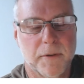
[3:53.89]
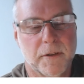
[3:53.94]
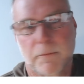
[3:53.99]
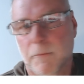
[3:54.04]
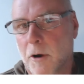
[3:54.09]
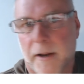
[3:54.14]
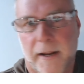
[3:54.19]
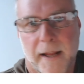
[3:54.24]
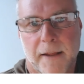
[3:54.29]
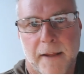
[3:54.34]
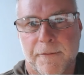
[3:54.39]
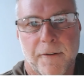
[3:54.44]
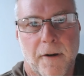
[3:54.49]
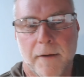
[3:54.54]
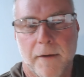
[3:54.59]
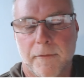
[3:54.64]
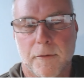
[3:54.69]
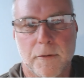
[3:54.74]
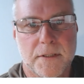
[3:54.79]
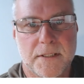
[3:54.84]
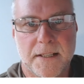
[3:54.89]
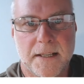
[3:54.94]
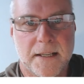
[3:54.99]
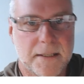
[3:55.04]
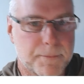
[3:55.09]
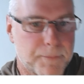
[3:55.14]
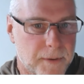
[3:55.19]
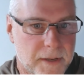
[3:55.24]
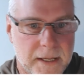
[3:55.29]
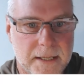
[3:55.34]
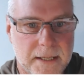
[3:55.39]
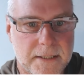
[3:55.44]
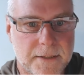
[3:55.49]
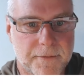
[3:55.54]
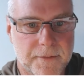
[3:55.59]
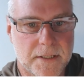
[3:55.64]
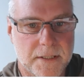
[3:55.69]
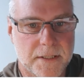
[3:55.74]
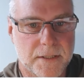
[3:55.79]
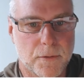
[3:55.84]
you might have 5 or 6 beads of
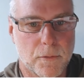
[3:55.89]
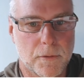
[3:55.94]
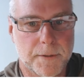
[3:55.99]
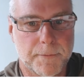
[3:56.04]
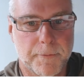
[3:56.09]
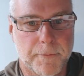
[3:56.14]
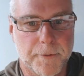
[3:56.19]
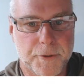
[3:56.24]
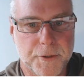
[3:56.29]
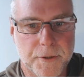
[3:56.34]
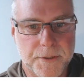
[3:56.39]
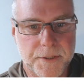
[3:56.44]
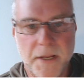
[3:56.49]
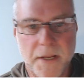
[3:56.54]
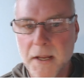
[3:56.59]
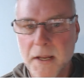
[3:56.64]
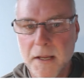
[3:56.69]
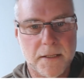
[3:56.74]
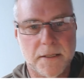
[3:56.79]
this sort to produce,